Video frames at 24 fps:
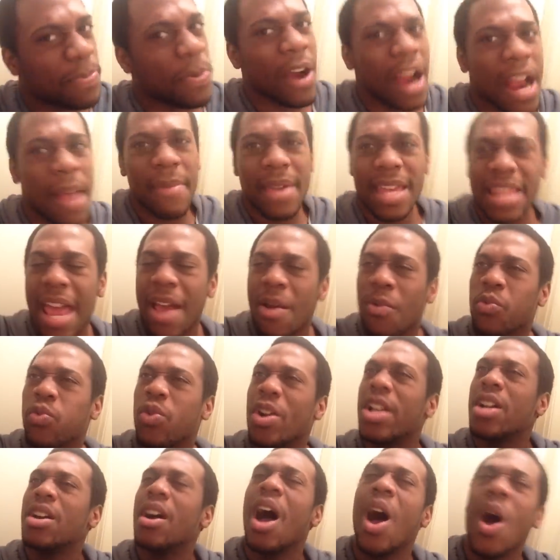bring me that
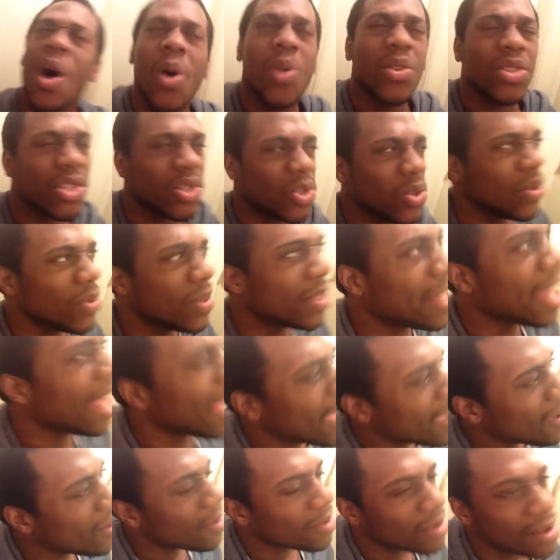real old school
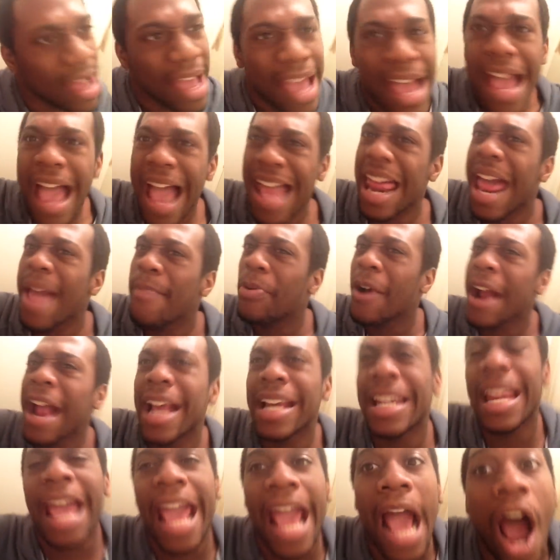sound, and they
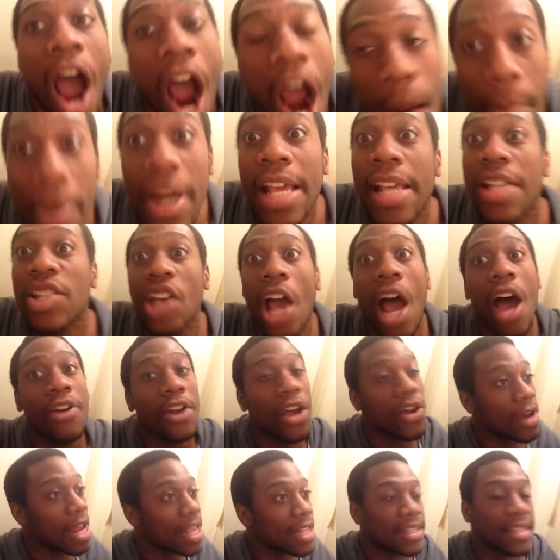bringing their harmonies. Y'all
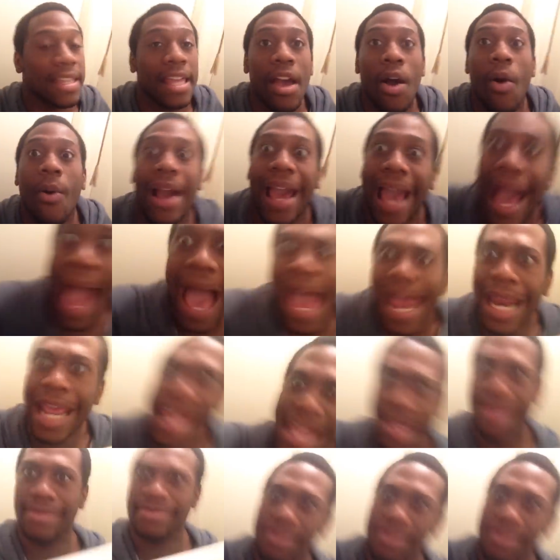know they still got it.